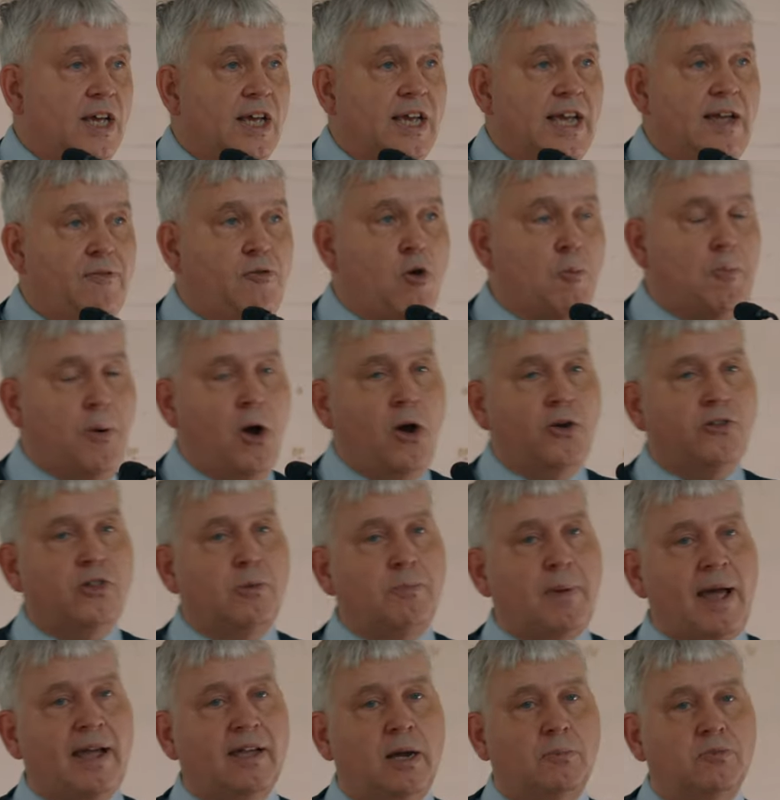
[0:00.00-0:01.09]
If you're part of the
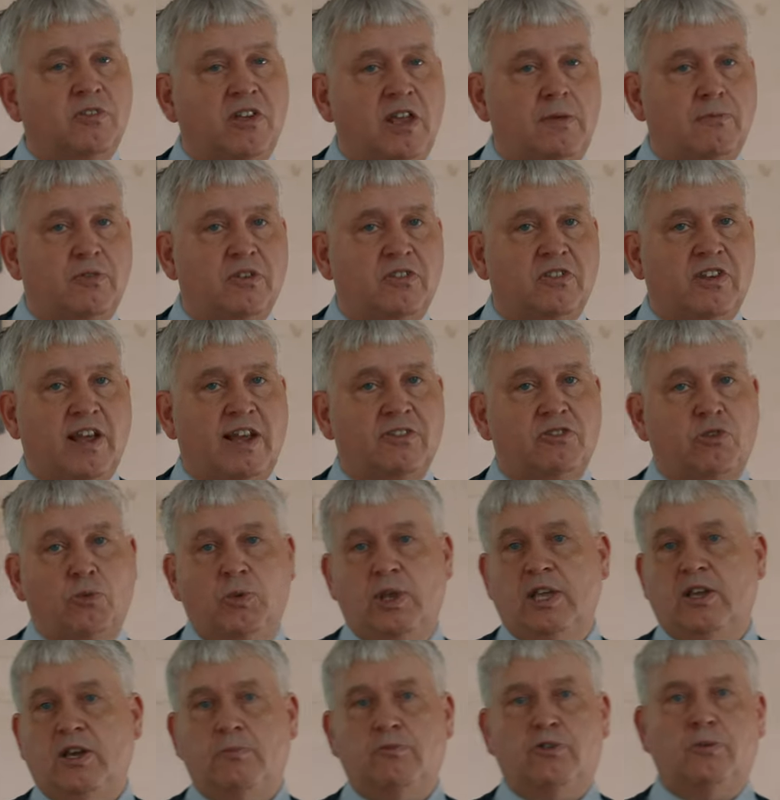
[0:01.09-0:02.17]
backup team for Sasra, we
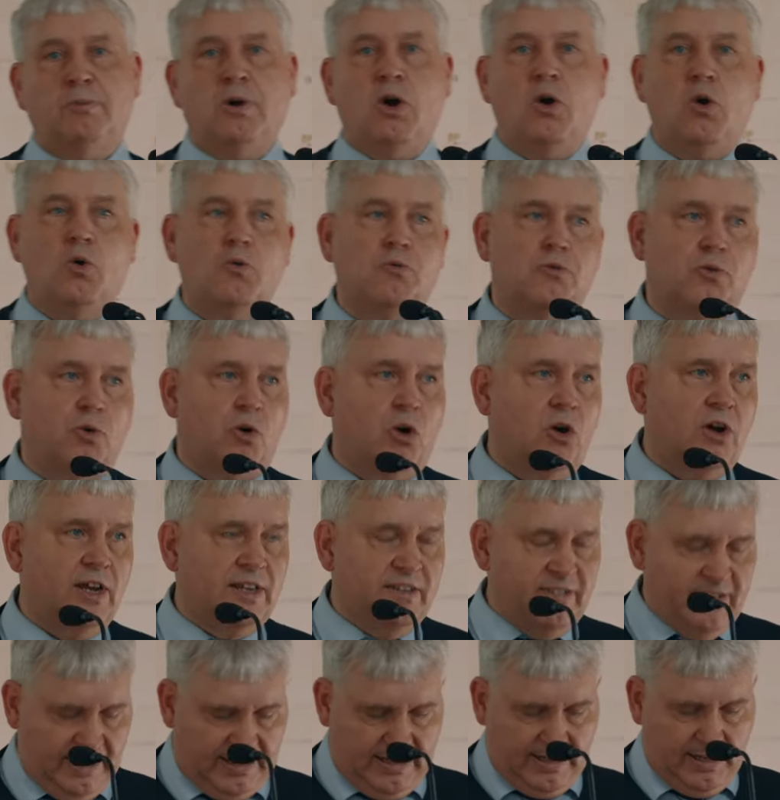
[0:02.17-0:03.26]
come from a whole
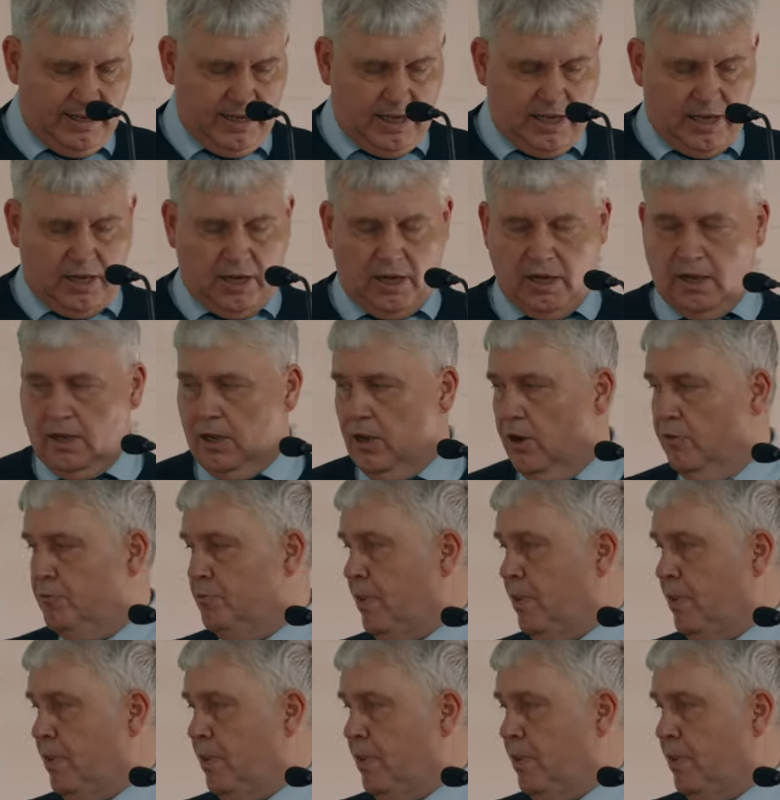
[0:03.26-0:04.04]
variety of